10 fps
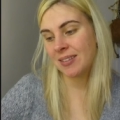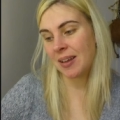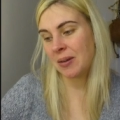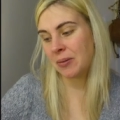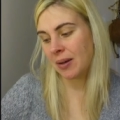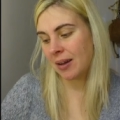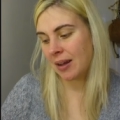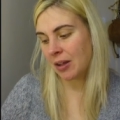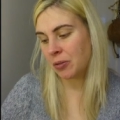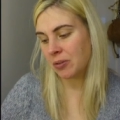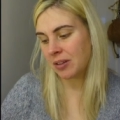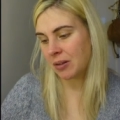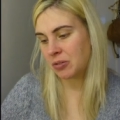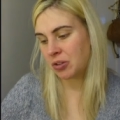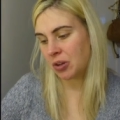So I thought
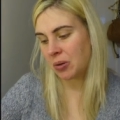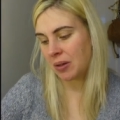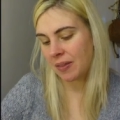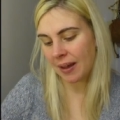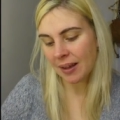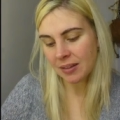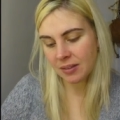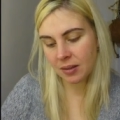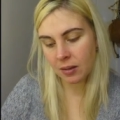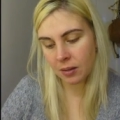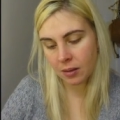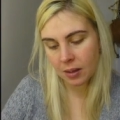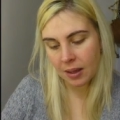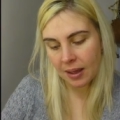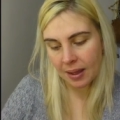I'd show you that.
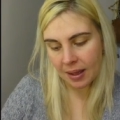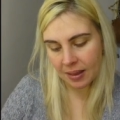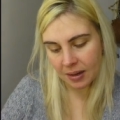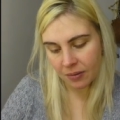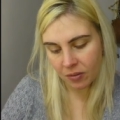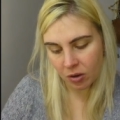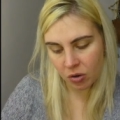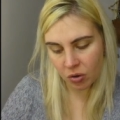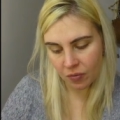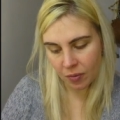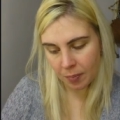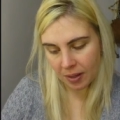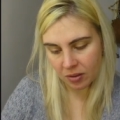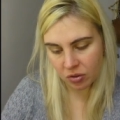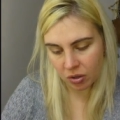And then I've got another
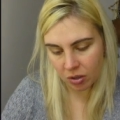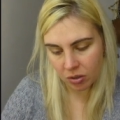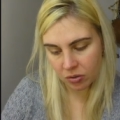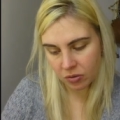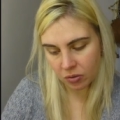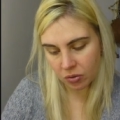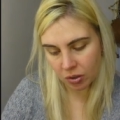picture to